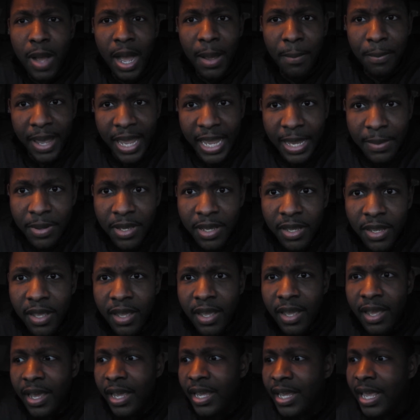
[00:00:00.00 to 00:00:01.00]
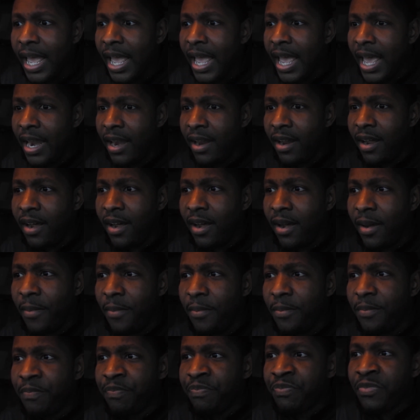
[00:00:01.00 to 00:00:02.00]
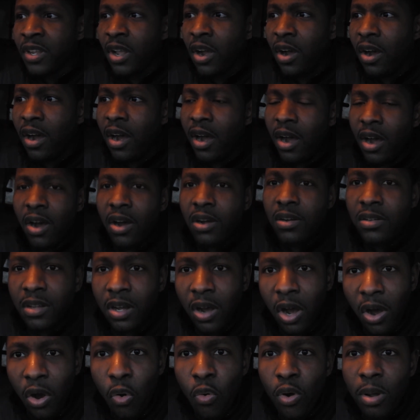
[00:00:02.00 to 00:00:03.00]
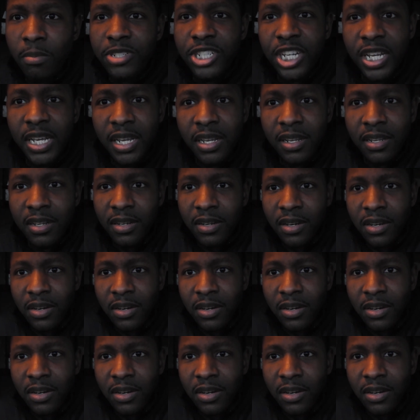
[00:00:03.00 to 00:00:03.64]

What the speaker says: My Baby. He had OMG.